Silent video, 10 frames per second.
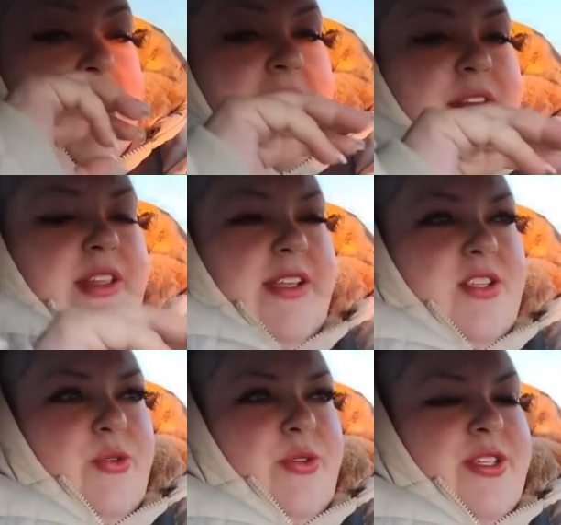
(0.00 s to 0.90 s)
Catholic
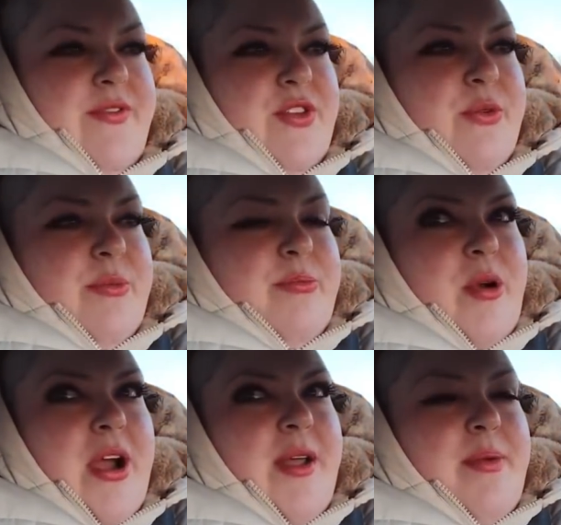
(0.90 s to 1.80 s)
schools, if you were
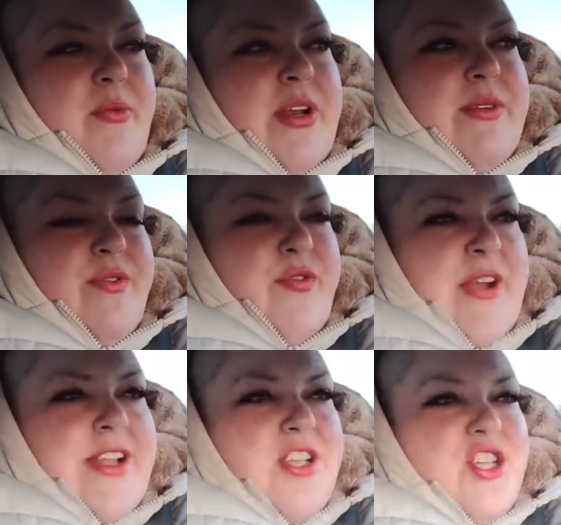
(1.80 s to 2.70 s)
brought up in one, it was a
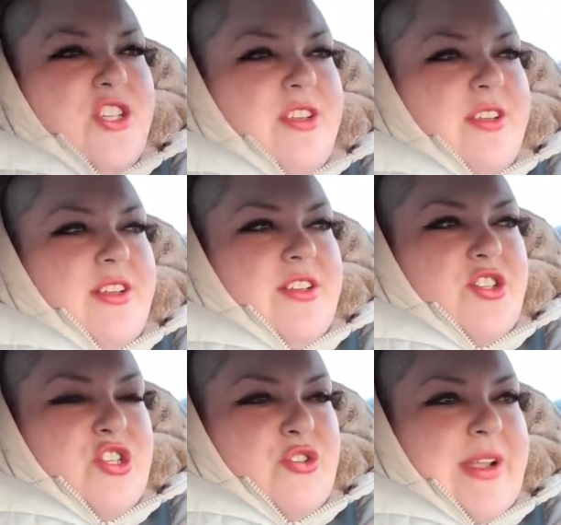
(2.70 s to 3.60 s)
French,
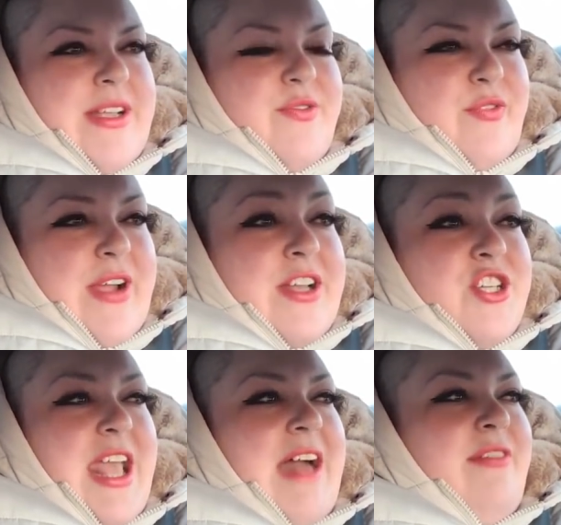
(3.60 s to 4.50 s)
strict
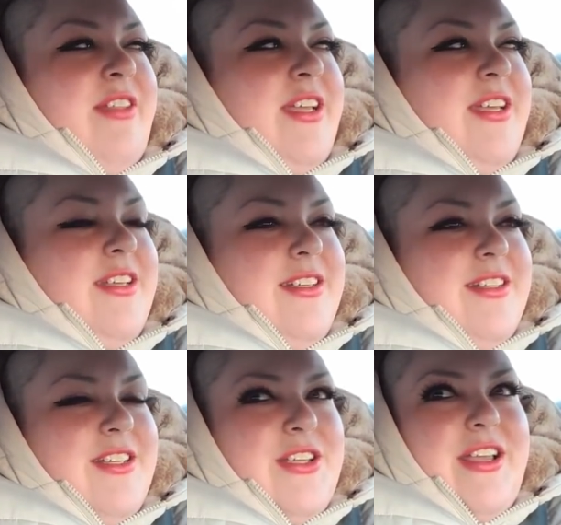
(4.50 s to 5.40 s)
French Catholic
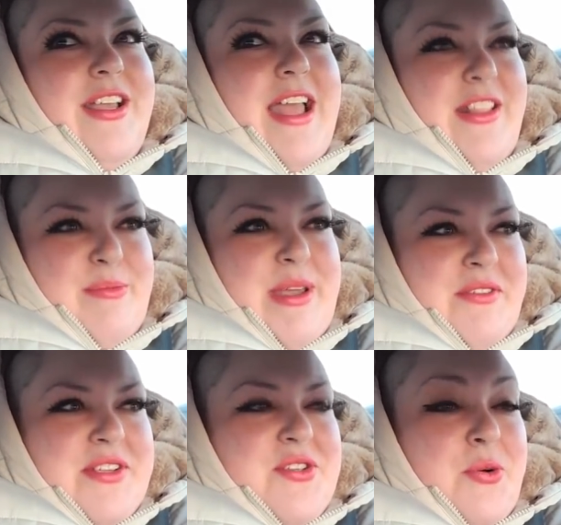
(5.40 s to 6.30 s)

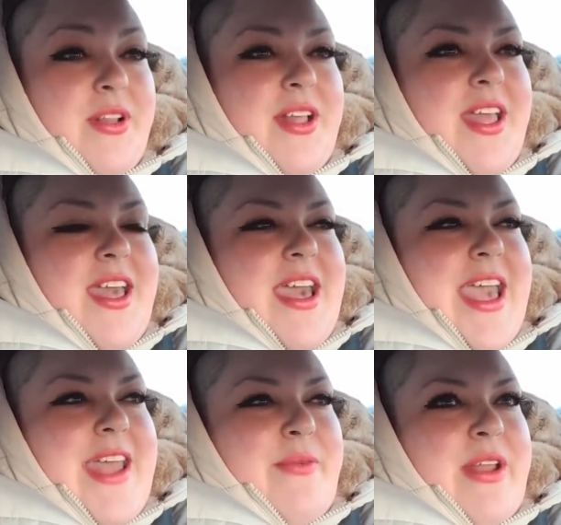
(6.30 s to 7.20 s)
elementary school,
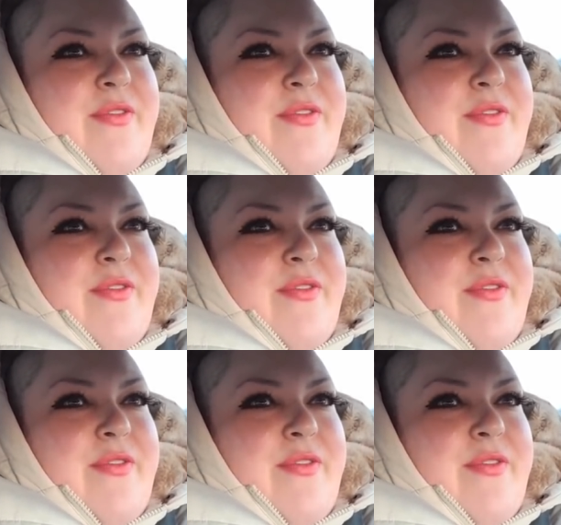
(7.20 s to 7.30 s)
and when I